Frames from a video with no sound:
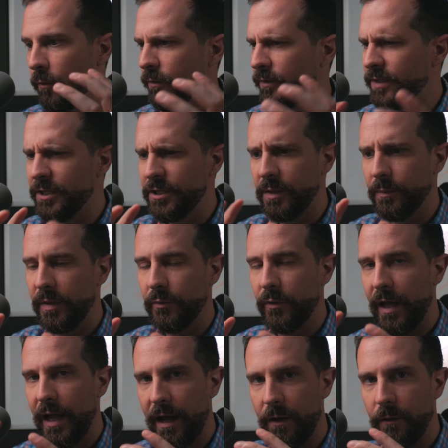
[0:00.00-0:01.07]
teaching people
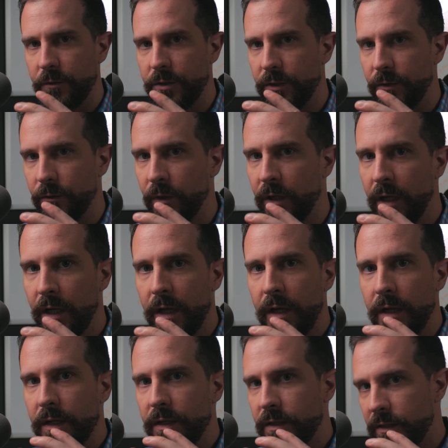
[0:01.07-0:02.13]
how to
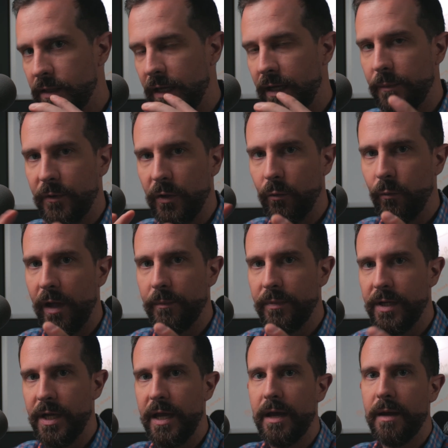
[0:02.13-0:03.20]
set up their
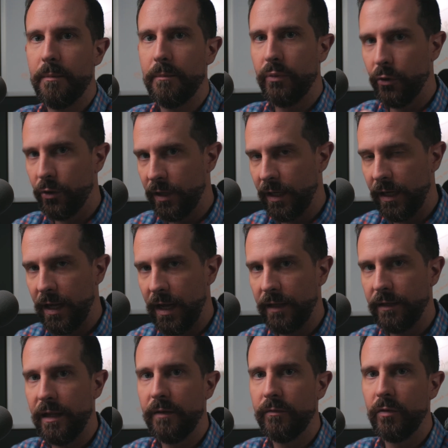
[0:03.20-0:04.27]
webcam, put it at eye
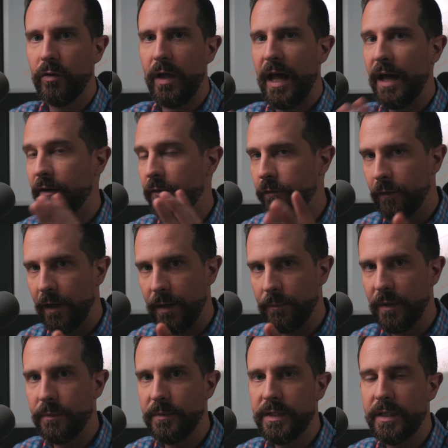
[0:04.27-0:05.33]
level, how to frame
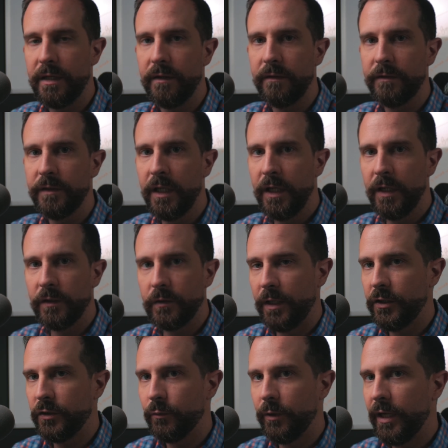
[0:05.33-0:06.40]
themselves. So I
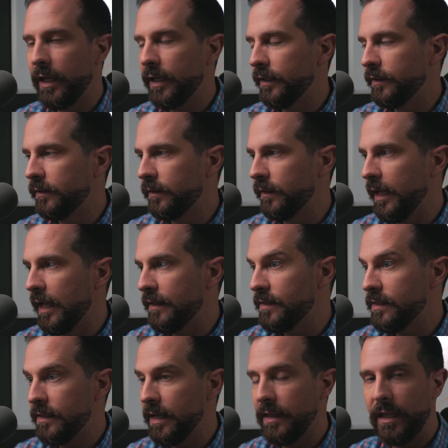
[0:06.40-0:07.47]
just went ahead and
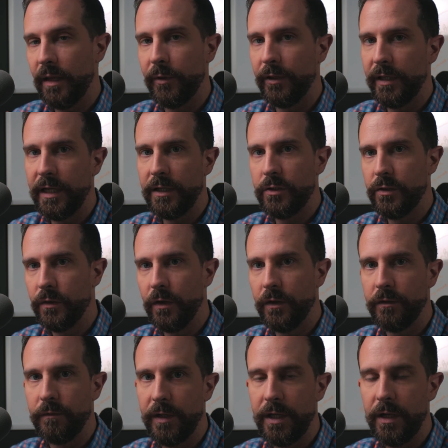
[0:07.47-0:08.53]
sent them a link to
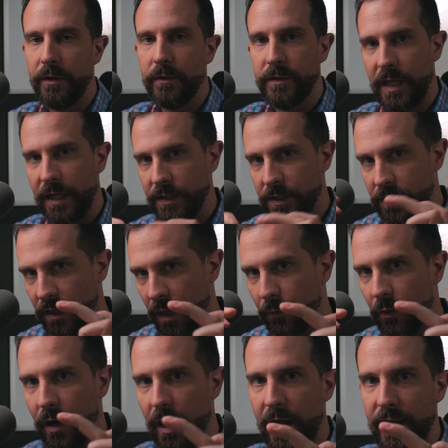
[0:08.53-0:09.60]
those videos and
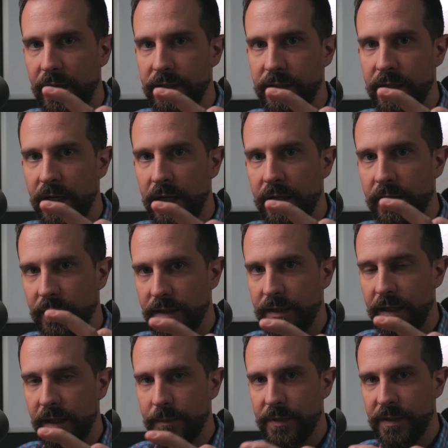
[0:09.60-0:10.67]
summarized the
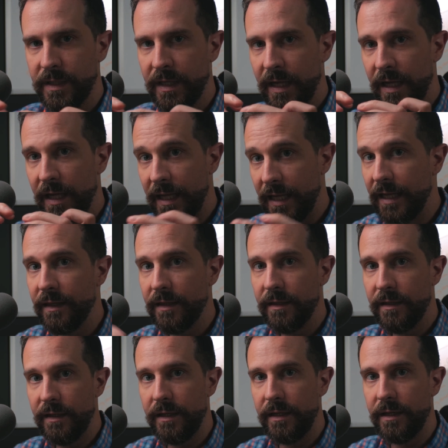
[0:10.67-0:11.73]
tips in
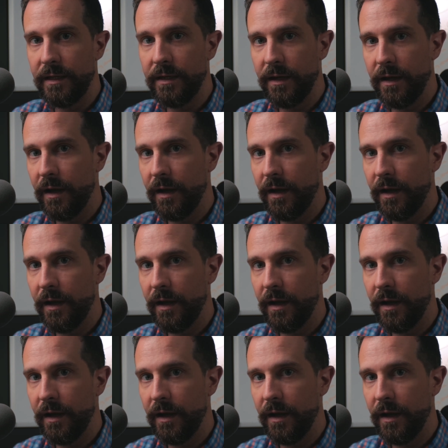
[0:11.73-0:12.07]
the